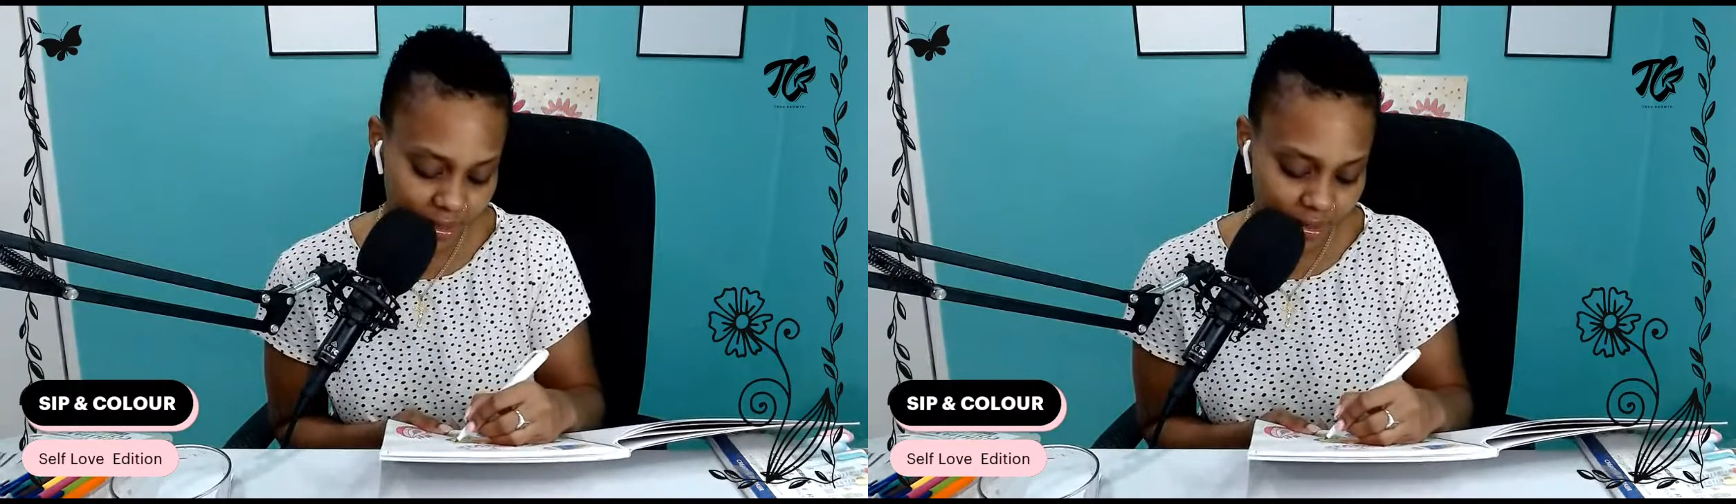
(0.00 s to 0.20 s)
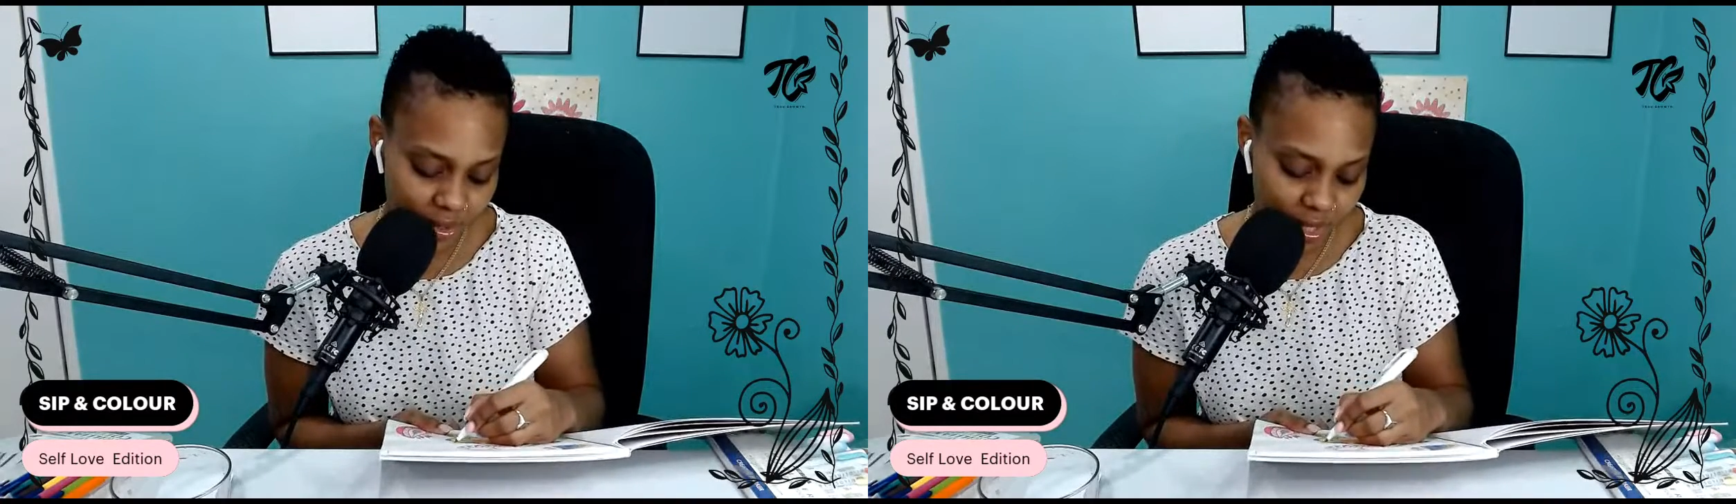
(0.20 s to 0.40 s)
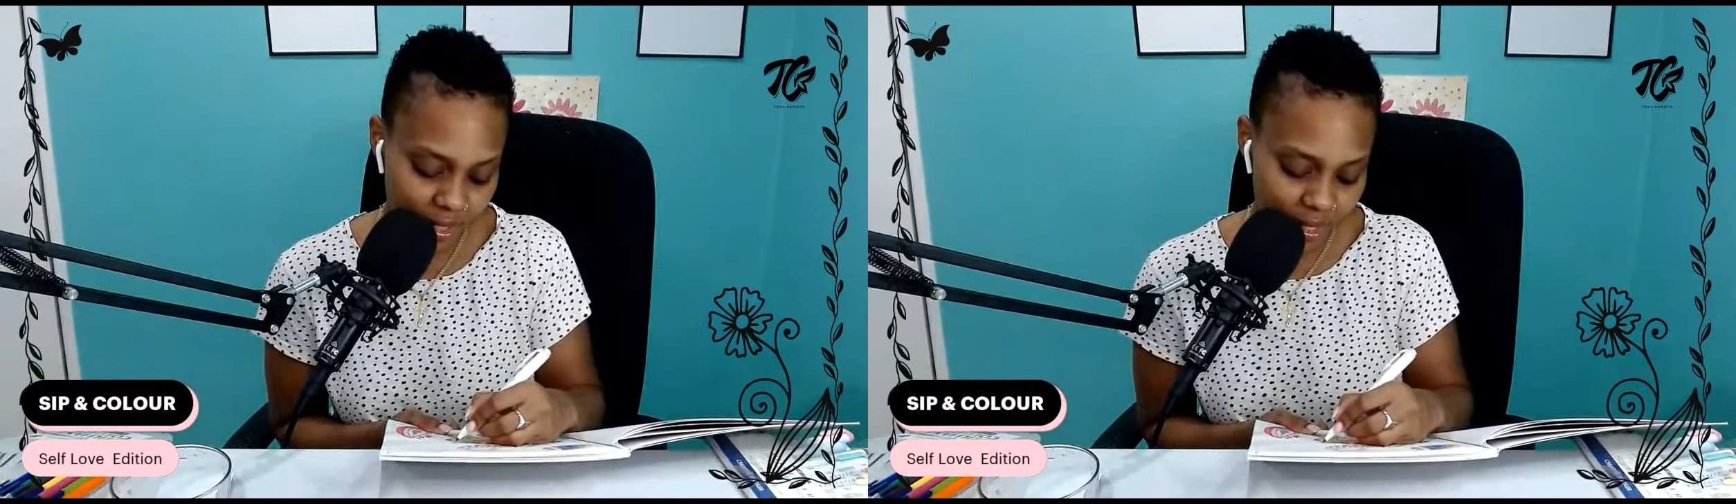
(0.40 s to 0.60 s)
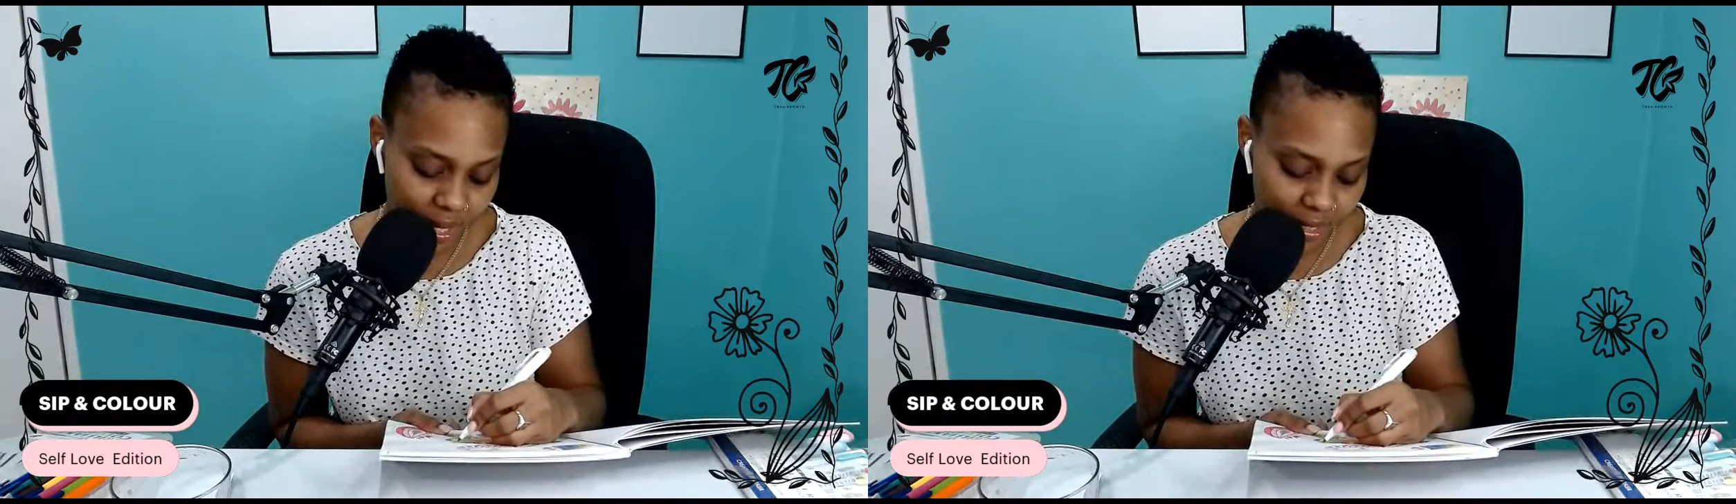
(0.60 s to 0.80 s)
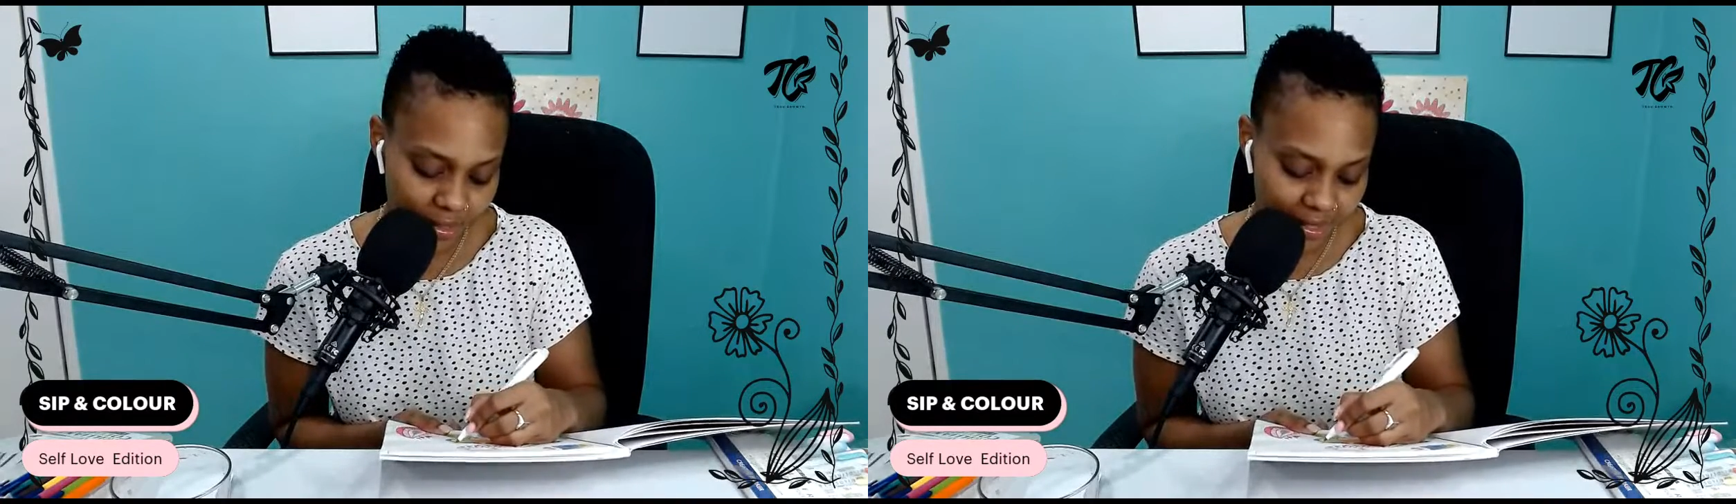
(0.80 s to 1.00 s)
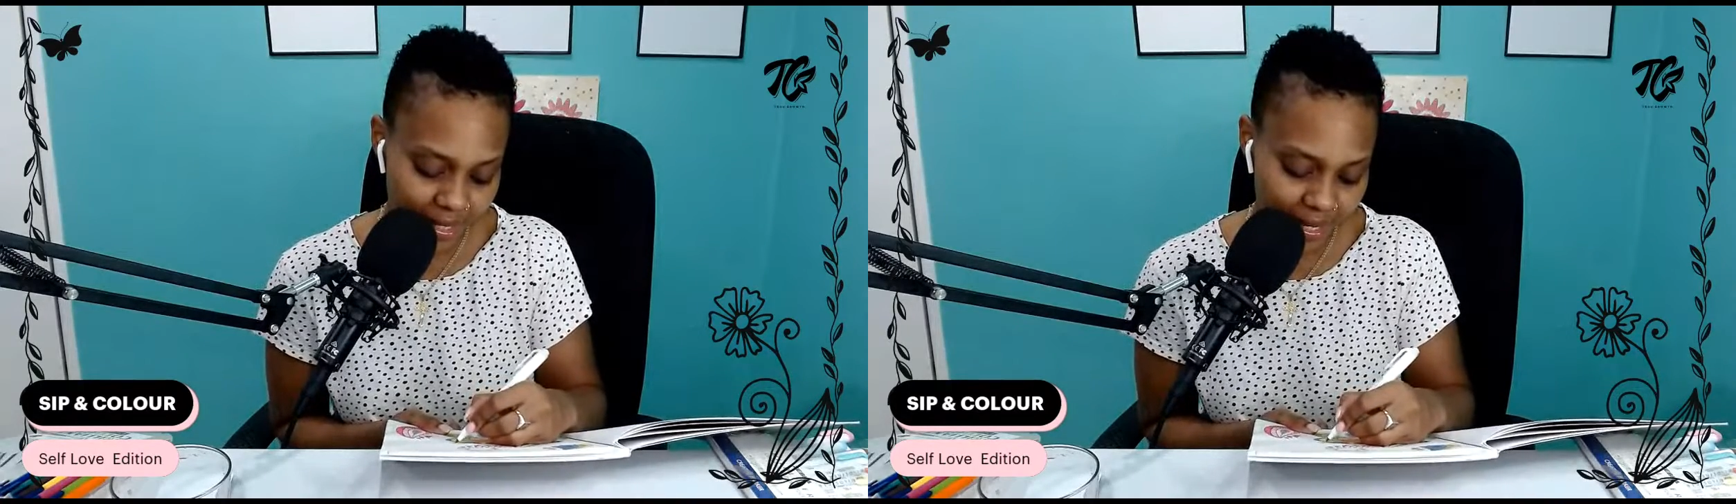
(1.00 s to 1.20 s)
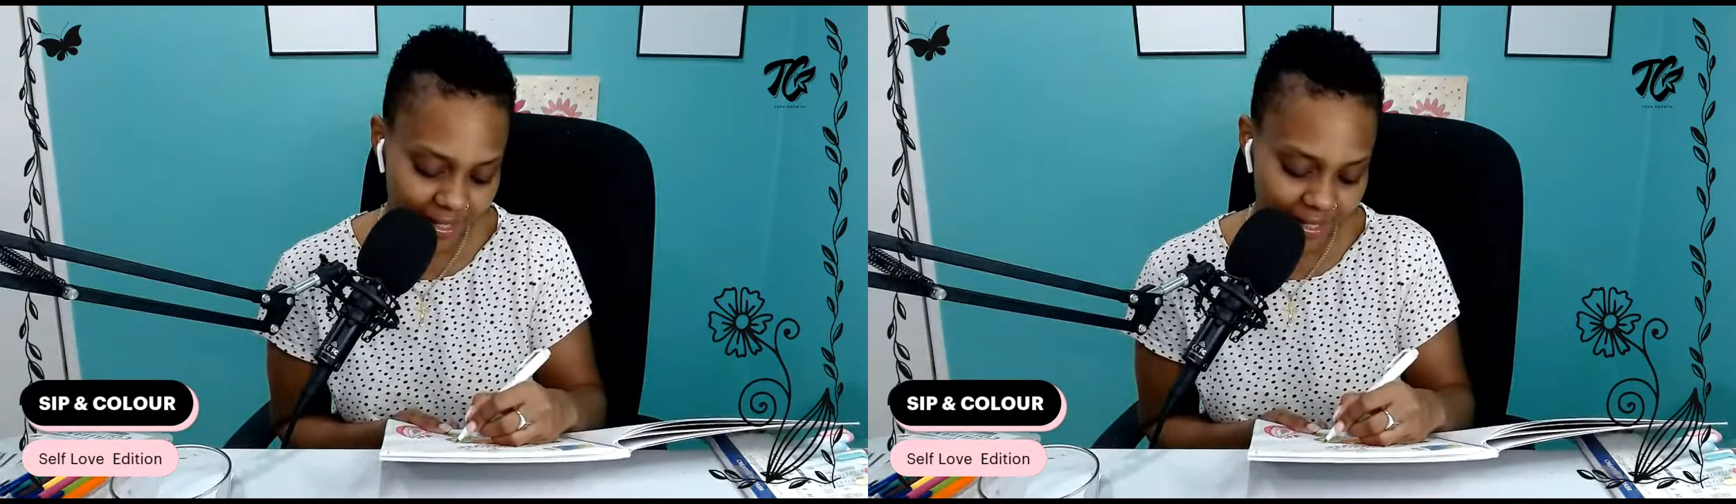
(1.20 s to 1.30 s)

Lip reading: the child has.